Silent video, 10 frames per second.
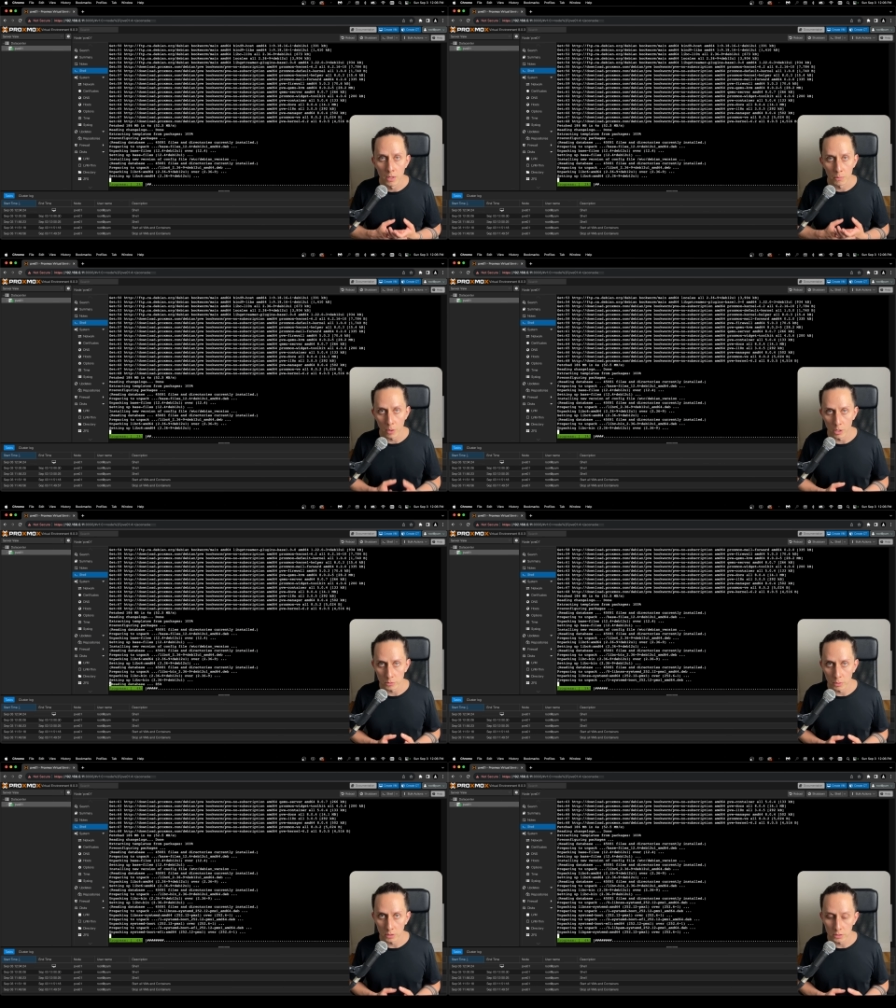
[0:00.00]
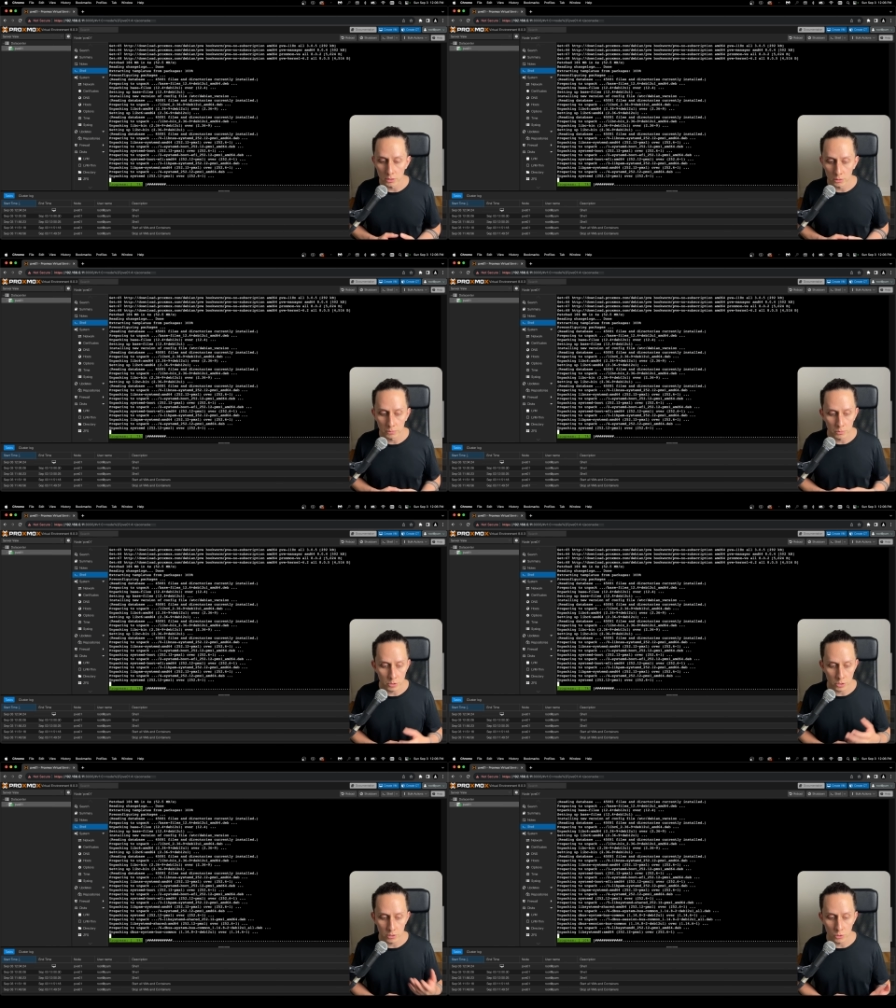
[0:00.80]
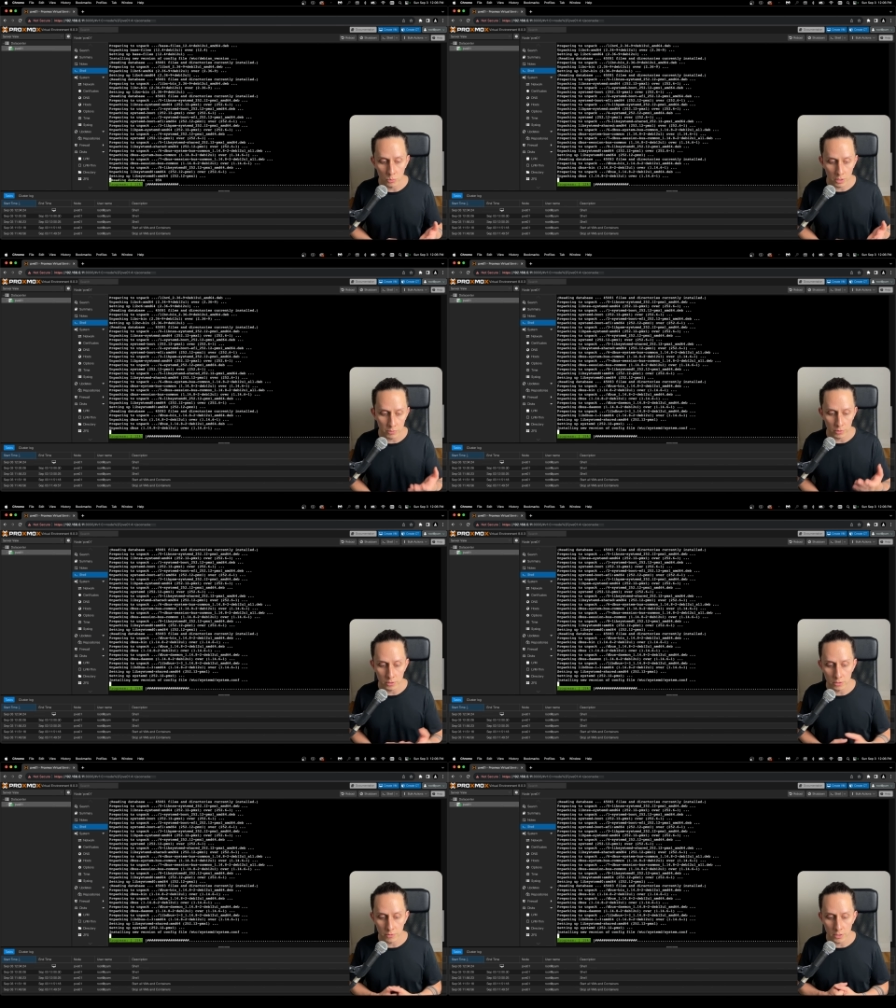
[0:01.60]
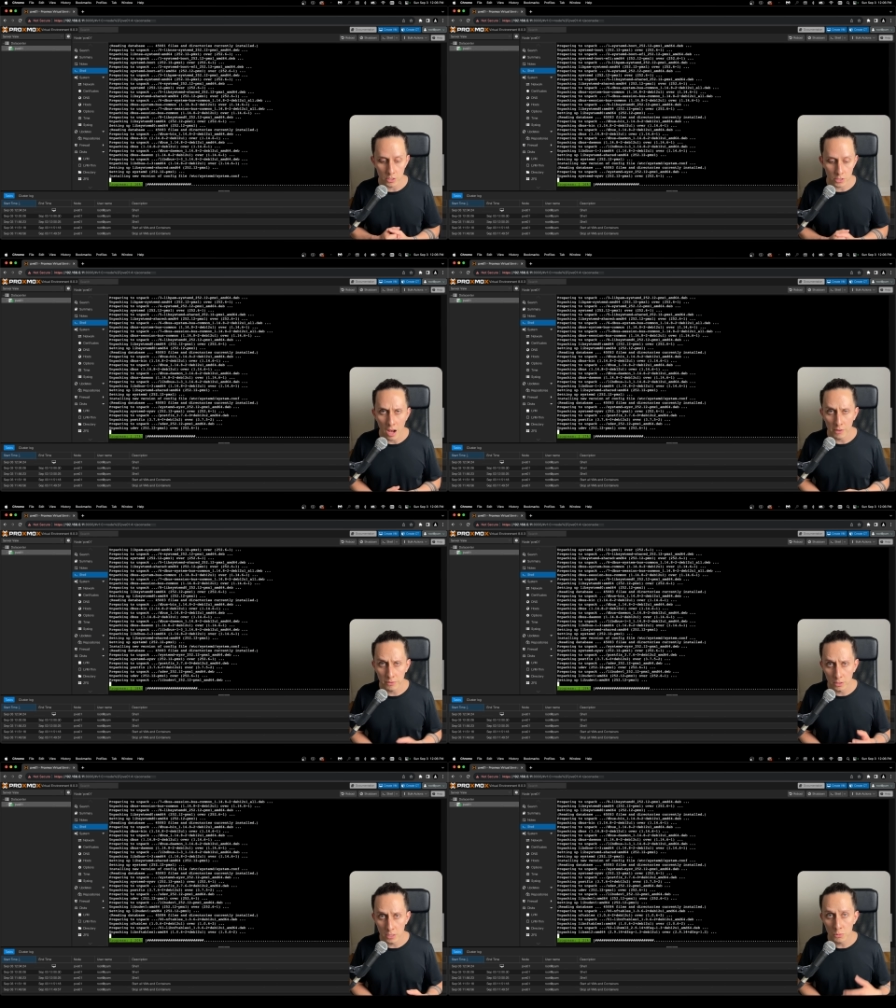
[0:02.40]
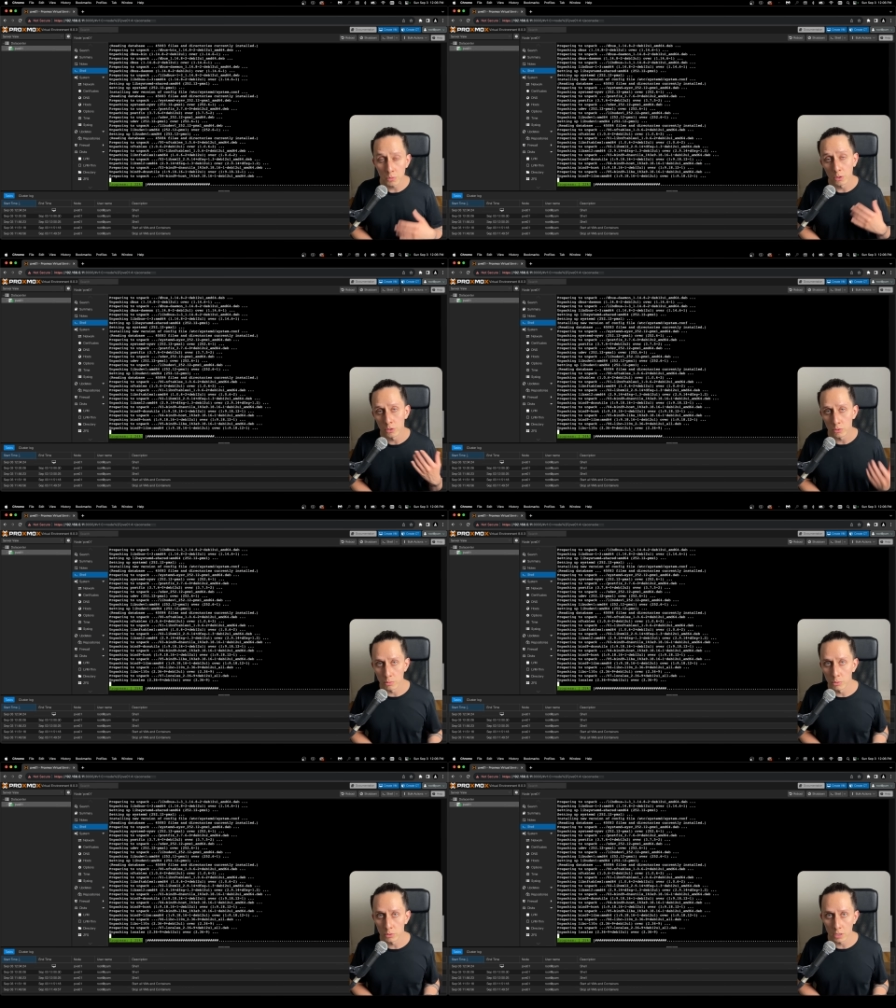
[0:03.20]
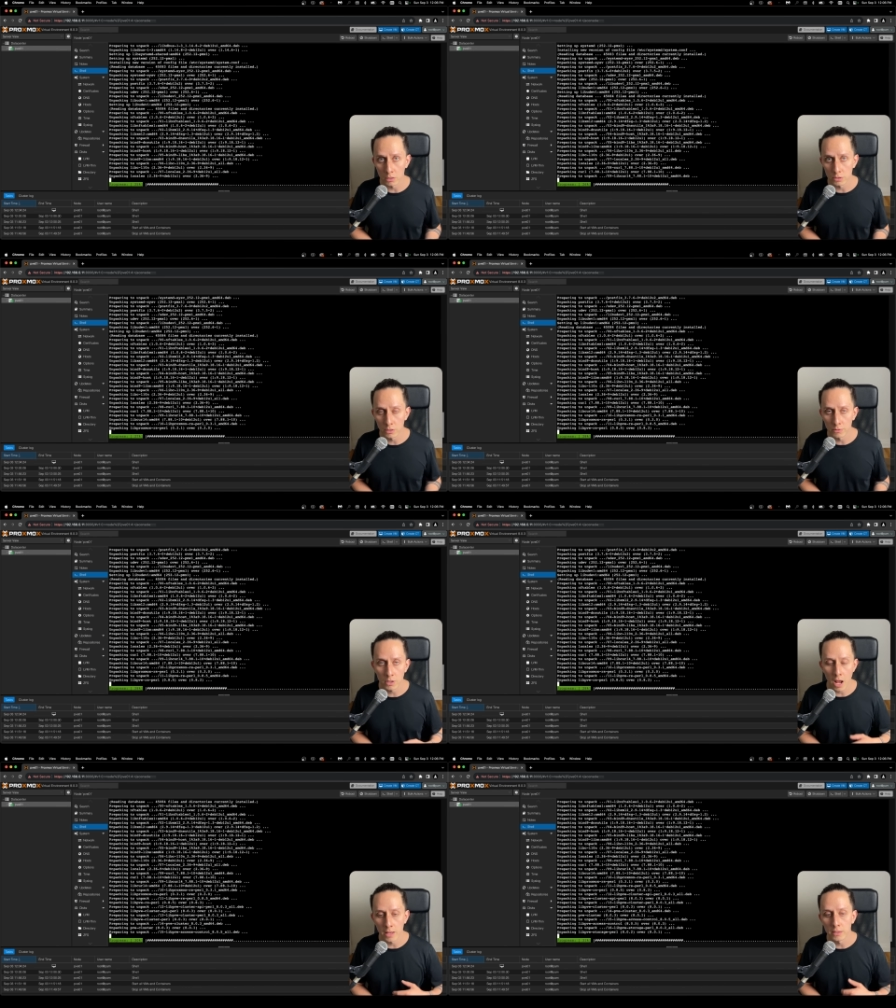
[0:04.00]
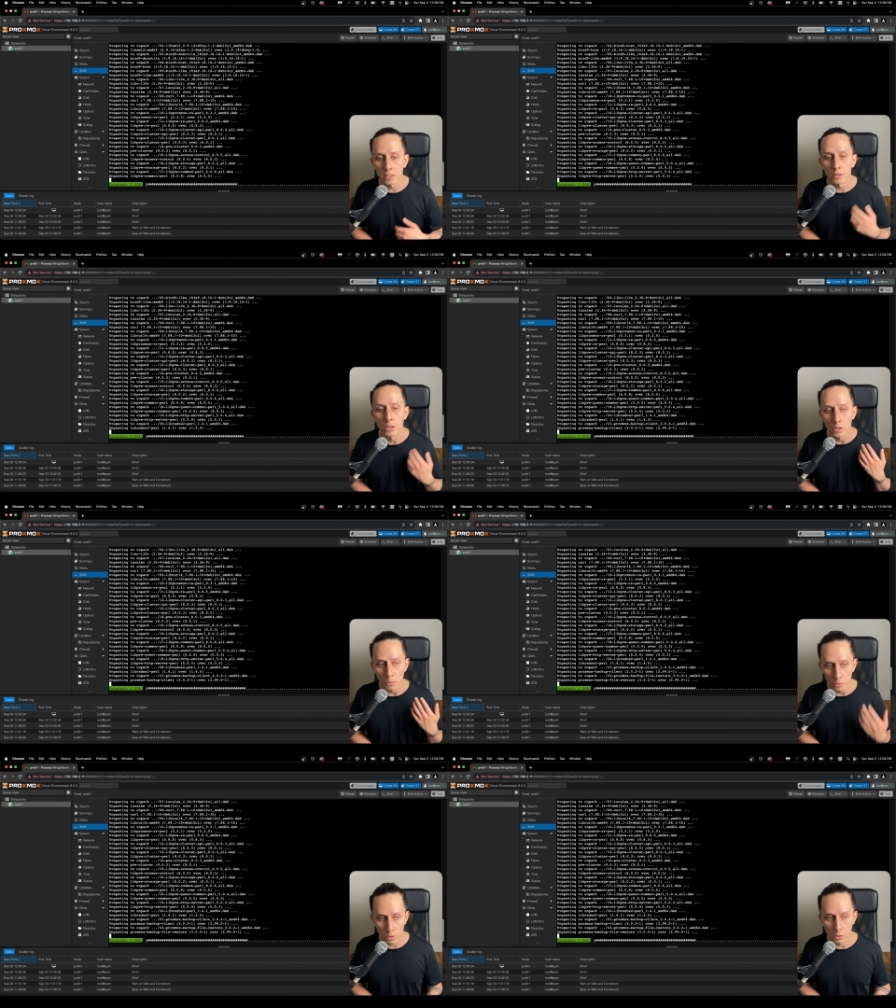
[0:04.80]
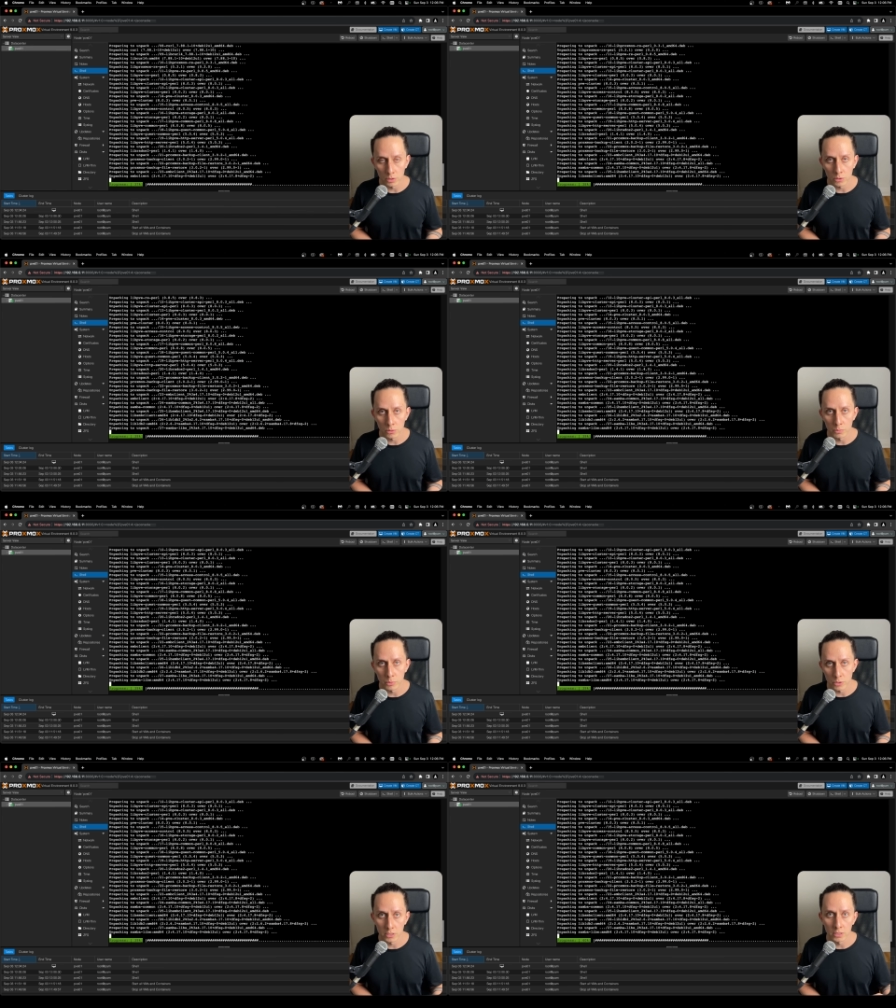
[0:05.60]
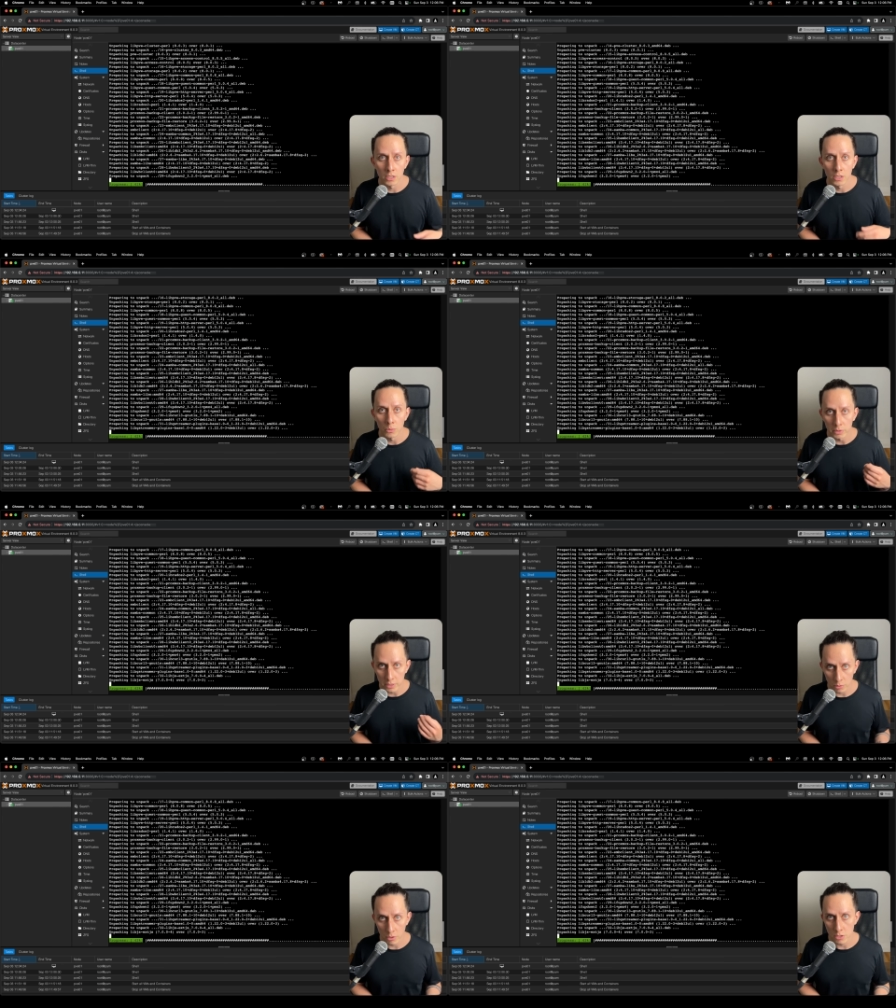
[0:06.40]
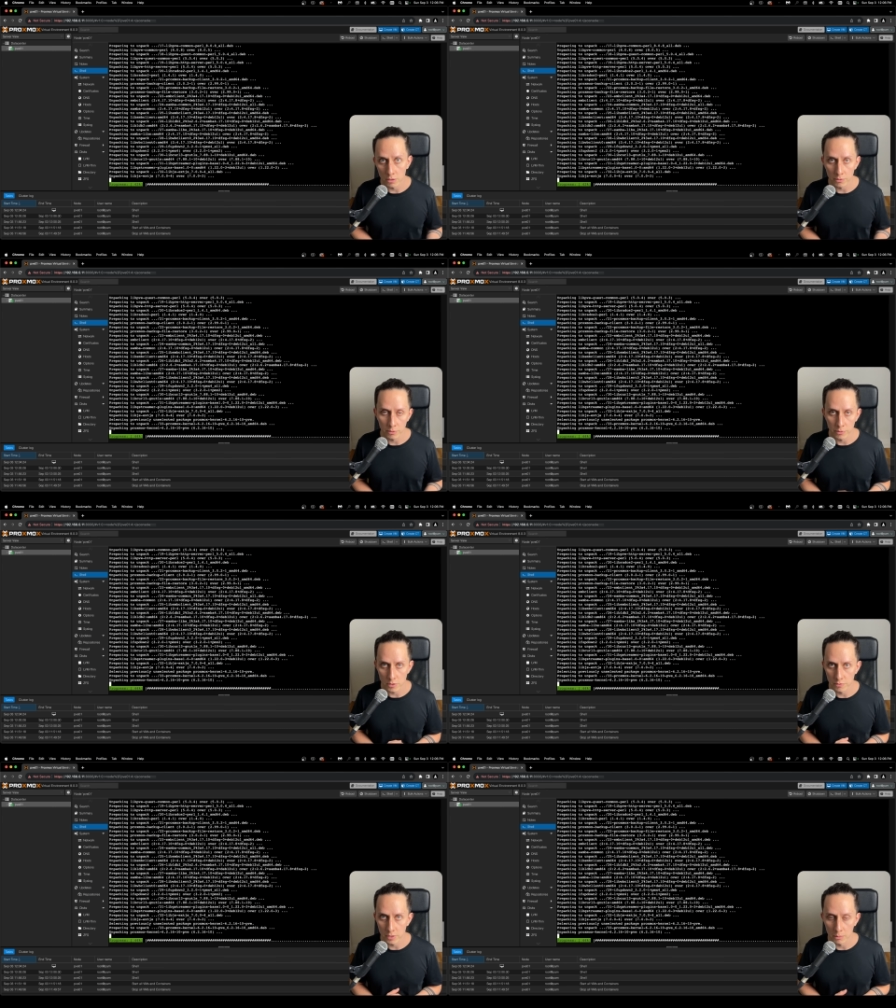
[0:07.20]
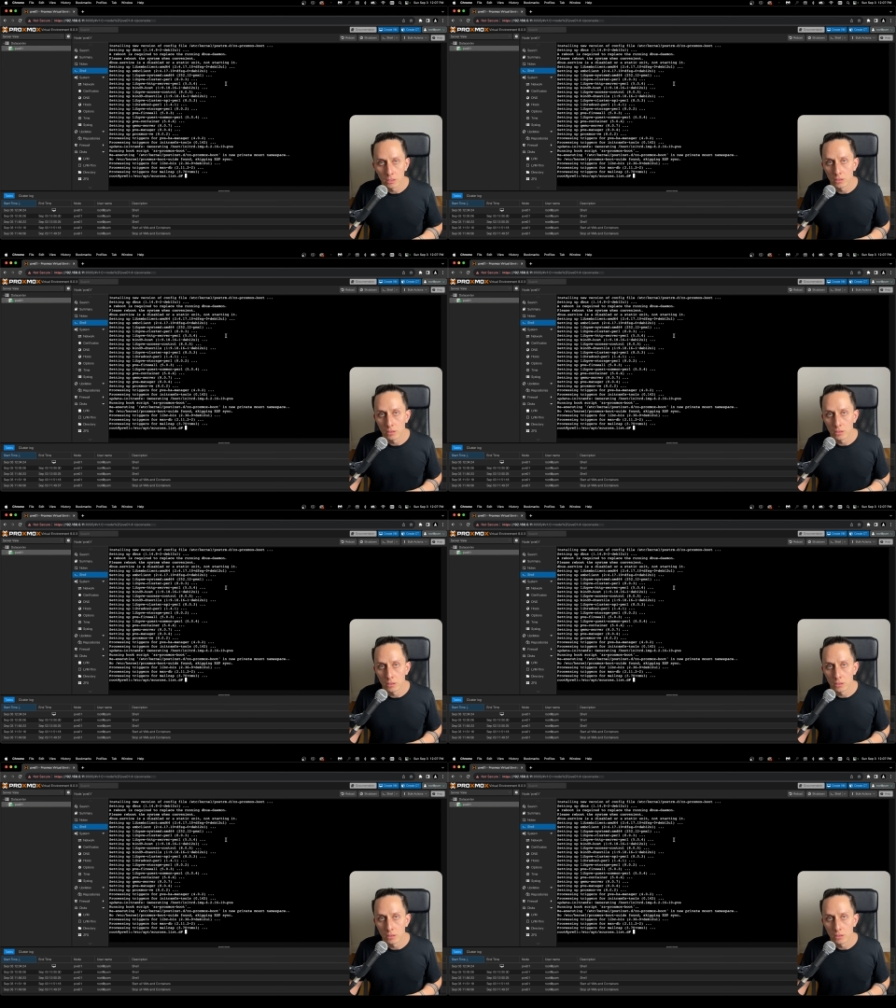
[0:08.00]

Proxmox. So we just need to wait for this to finish. After this, we're going to reboot our server and then we're going to proceed with the creation of your first VM.